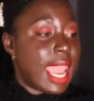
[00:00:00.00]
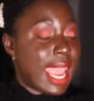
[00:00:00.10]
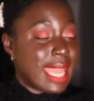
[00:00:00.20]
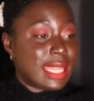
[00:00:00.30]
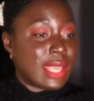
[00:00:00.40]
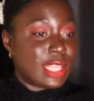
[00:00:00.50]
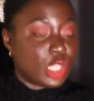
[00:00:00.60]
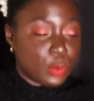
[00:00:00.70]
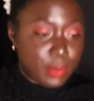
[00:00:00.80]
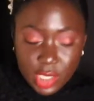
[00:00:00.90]
And
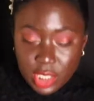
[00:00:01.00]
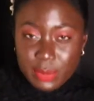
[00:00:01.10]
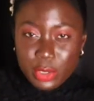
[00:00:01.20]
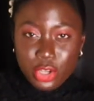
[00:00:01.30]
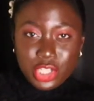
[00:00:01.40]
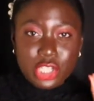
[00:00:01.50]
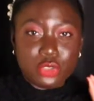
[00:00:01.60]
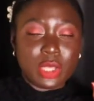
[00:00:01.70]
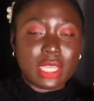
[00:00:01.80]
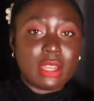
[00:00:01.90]
especially because she's
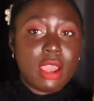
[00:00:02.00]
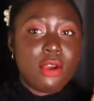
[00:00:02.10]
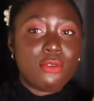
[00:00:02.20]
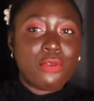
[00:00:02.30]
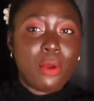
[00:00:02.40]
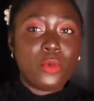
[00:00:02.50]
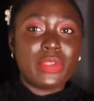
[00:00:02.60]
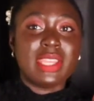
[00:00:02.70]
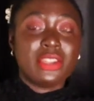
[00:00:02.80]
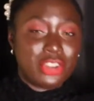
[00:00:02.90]
doing it from
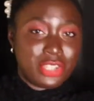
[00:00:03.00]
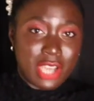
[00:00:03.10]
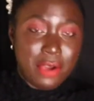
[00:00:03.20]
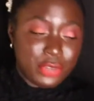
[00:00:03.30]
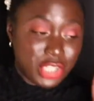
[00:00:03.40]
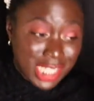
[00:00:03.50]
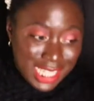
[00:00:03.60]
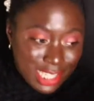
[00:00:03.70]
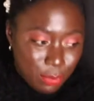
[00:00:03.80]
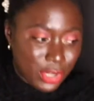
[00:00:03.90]
within herself.
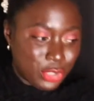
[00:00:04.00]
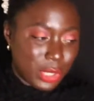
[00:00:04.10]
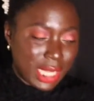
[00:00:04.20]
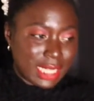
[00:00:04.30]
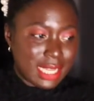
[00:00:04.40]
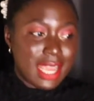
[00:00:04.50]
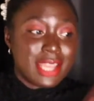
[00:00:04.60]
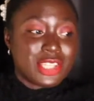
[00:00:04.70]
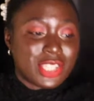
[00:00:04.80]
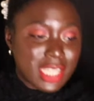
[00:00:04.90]
She's the one doing it.
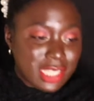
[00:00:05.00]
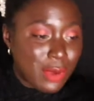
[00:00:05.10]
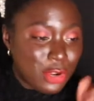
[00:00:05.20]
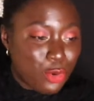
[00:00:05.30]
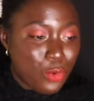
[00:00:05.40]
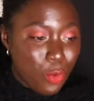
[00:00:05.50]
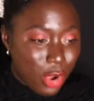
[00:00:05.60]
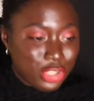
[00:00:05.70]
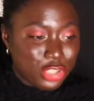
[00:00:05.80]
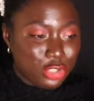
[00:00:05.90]
She's the one who
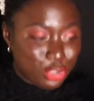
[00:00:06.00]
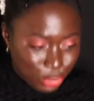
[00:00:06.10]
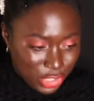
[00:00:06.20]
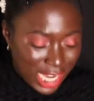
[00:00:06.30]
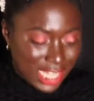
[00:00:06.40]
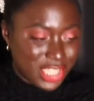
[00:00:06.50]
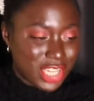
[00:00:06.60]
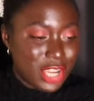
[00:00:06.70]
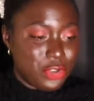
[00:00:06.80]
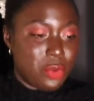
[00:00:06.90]
wants to change.
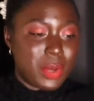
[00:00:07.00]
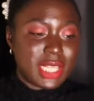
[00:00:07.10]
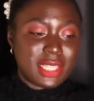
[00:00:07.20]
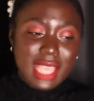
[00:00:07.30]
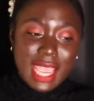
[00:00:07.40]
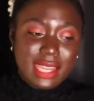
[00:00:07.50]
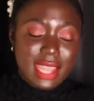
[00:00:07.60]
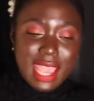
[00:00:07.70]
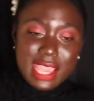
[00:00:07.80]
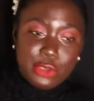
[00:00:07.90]
Nobody said,
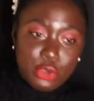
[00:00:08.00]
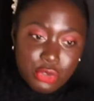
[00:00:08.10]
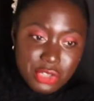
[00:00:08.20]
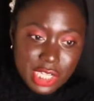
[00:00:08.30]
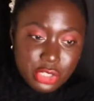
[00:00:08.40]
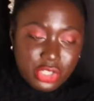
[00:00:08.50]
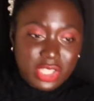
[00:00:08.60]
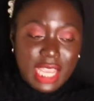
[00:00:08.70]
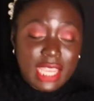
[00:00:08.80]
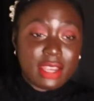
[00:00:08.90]
hey, you need to
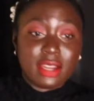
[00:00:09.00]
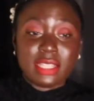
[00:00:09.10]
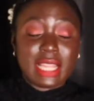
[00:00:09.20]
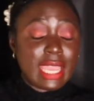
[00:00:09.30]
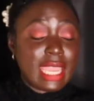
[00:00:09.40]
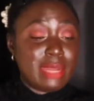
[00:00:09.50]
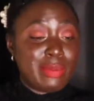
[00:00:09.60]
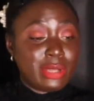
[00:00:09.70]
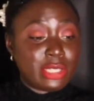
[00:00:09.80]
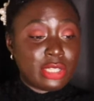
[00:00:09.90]
stay here. It's like, hey, the
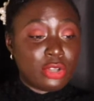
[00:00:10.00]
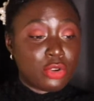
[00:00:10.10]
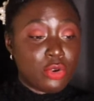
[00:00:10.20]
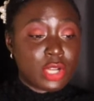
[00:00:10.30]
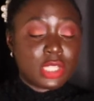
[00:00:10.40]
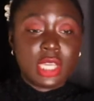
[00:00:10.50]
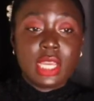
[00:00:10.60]
ball is in your court.